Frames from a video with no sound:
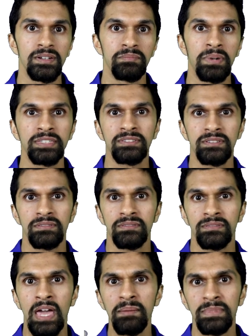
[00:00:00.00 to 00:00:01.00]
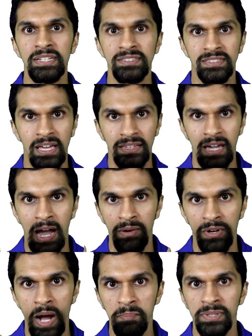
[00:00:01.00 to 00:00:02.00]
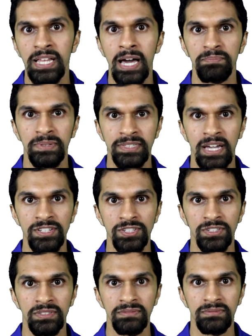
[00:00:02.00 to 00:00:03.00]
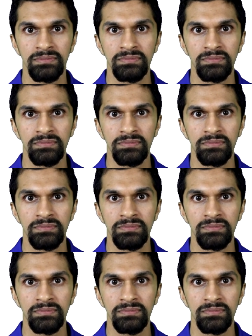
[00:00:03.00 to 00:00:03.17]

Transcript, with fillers: But that means that our applied potential